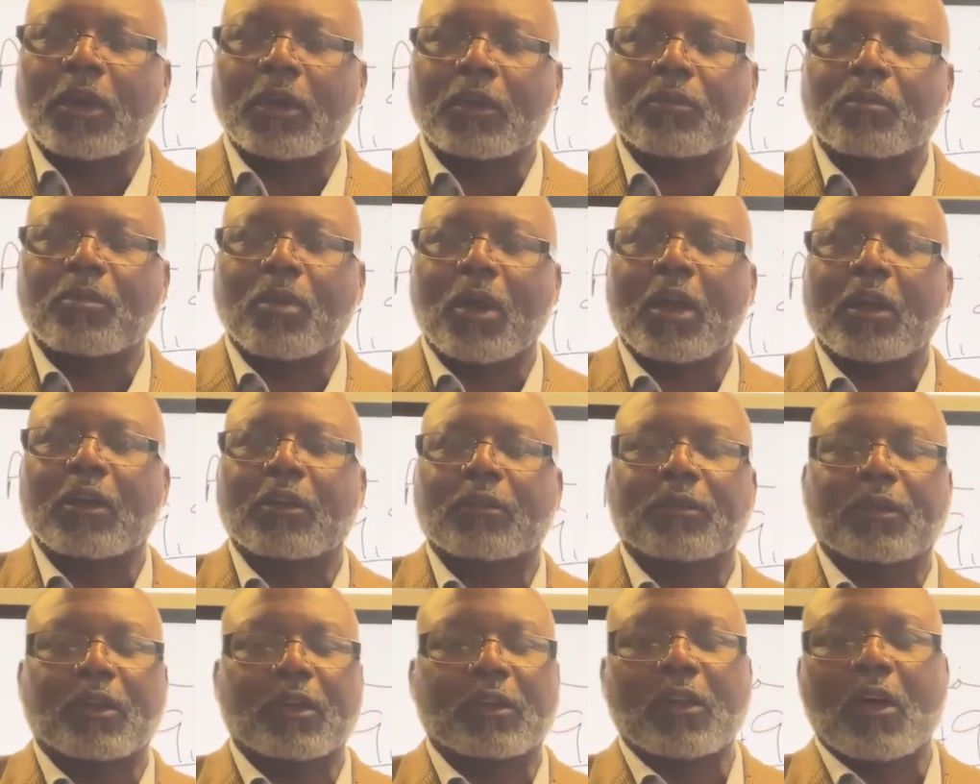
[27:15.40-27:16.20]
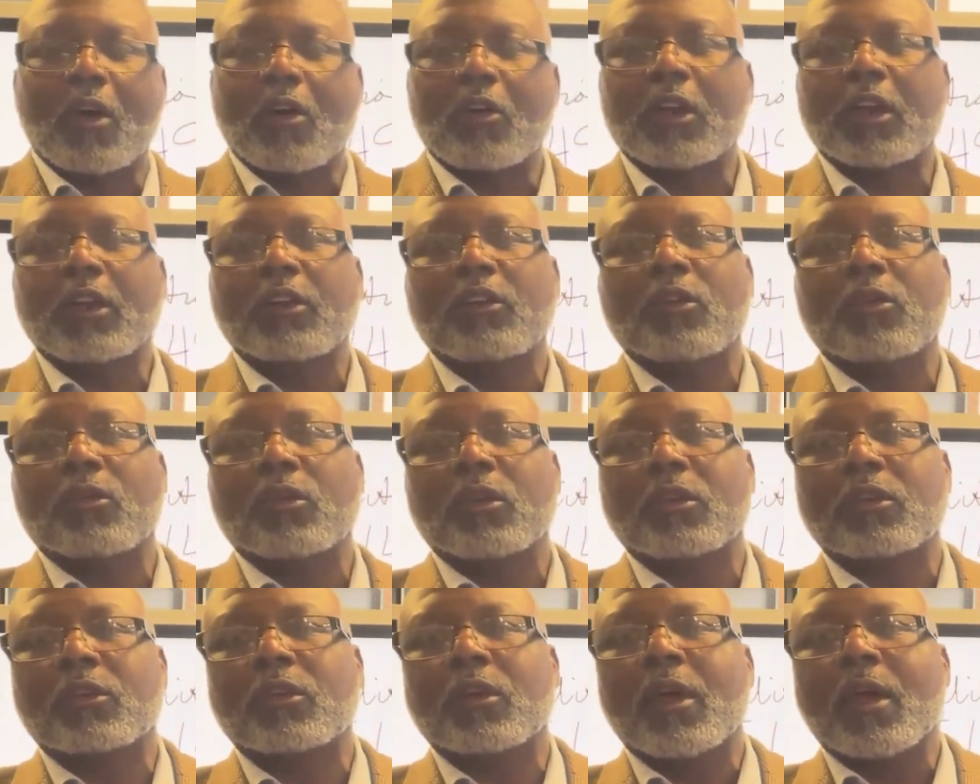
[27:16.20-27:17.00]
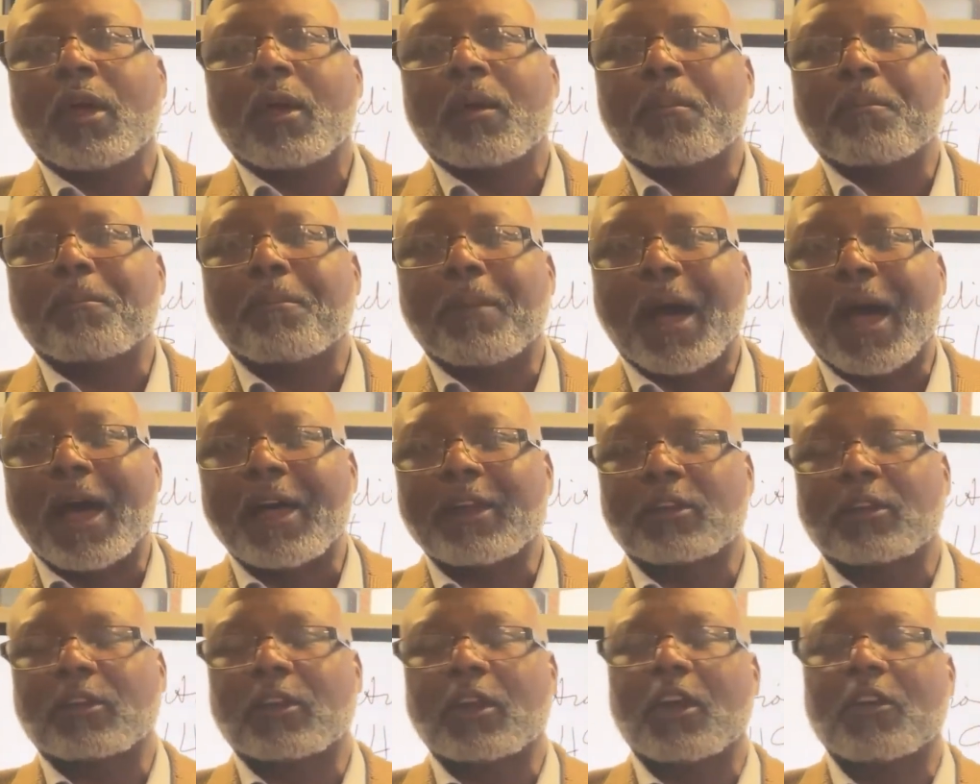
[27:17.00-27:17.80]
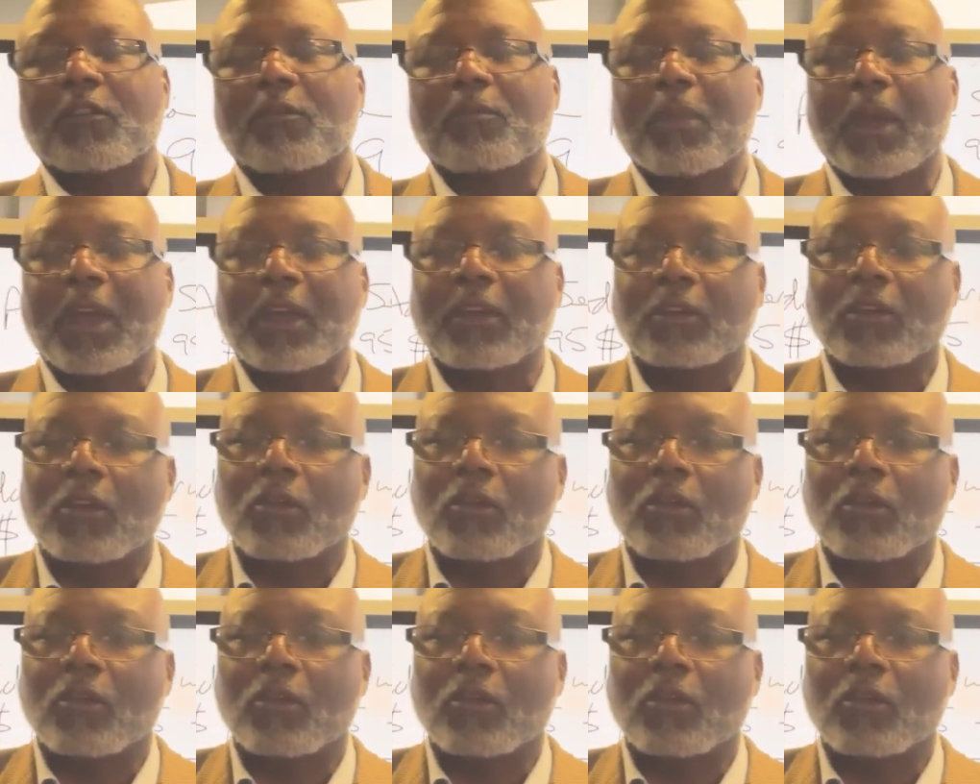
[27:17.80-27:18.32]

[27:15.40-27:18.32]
problems because all they do is buy stuff based on